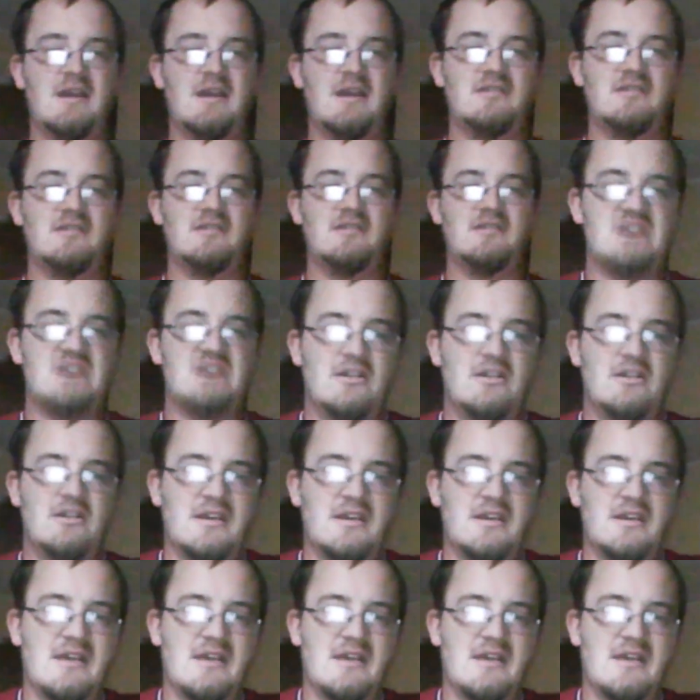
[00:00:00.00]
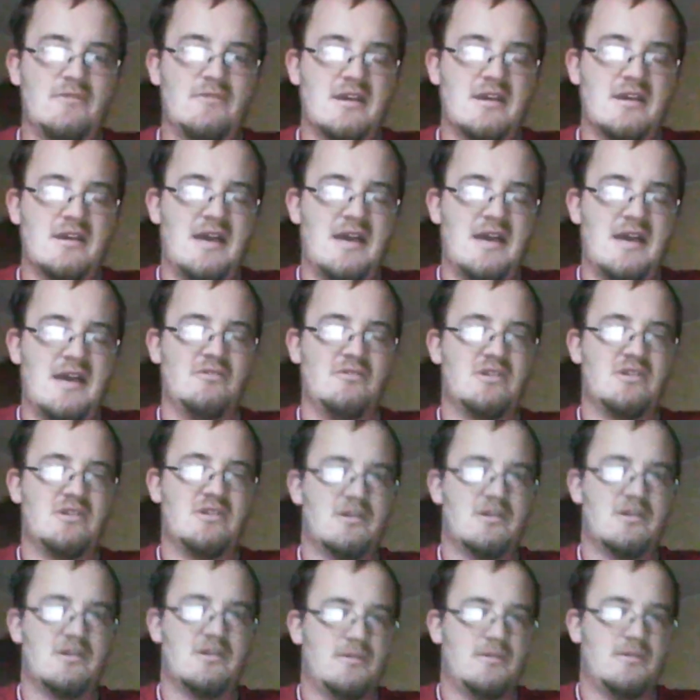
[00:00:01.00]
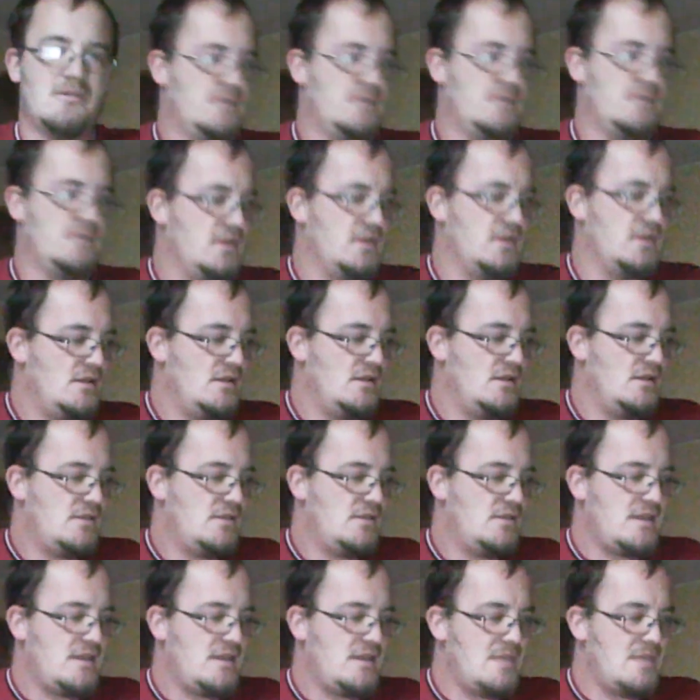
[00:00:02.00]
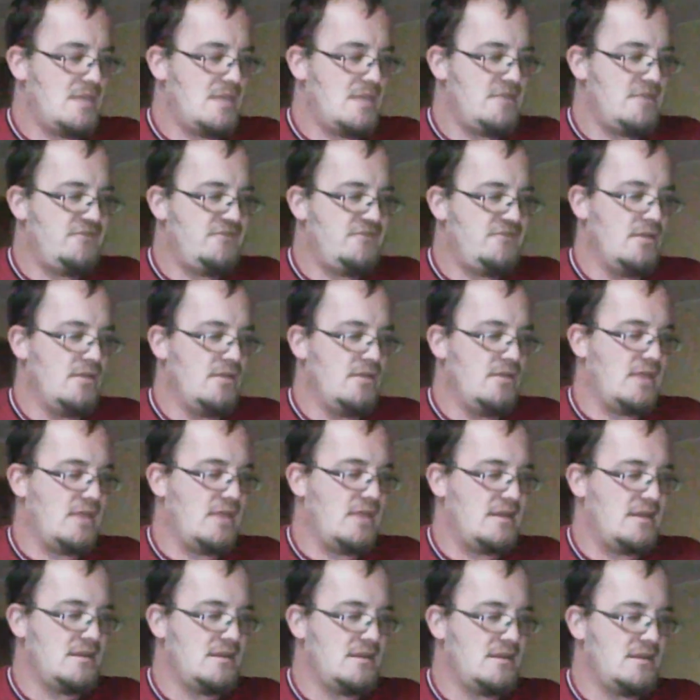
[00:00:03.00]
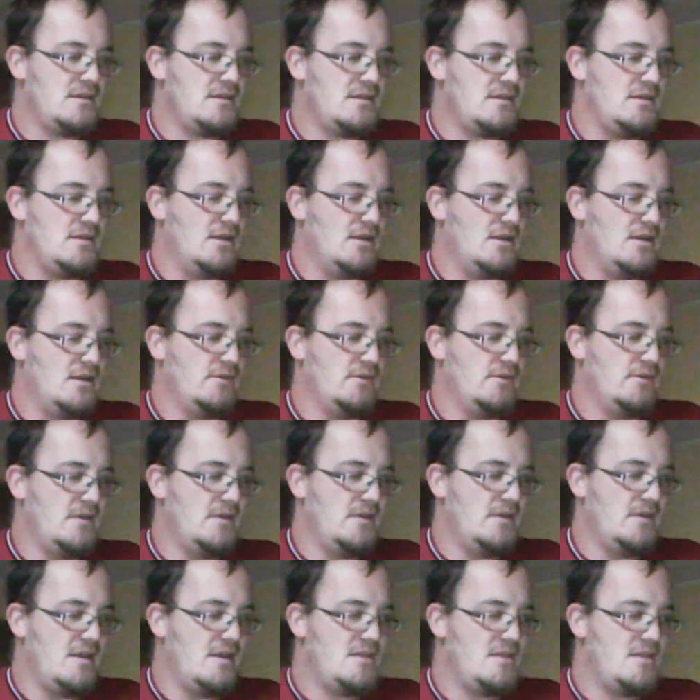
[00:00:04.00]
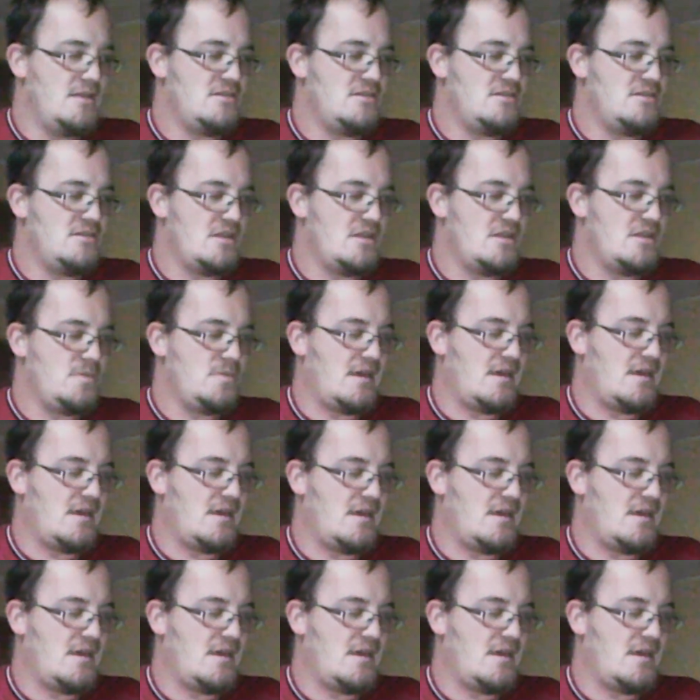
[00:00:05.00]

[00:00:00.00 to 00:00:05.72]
Like Emma felt like, you know, it's not supposed to happen and all that. And with the deleted scene,